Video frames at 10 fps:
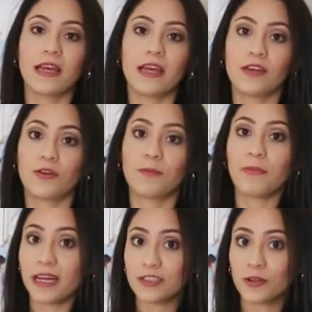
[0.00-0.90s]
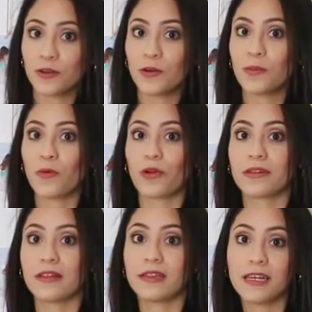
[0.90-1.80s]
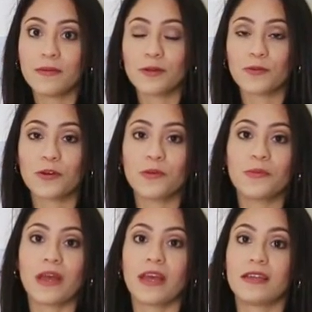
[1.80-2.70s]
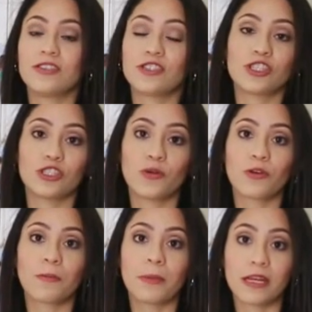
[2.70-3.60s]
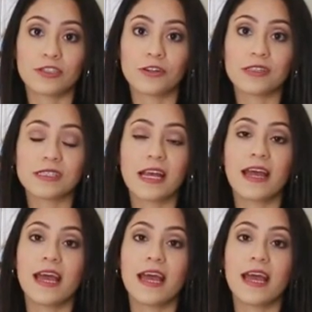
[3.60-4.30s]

in your bedroom or the living room and just show your pictures.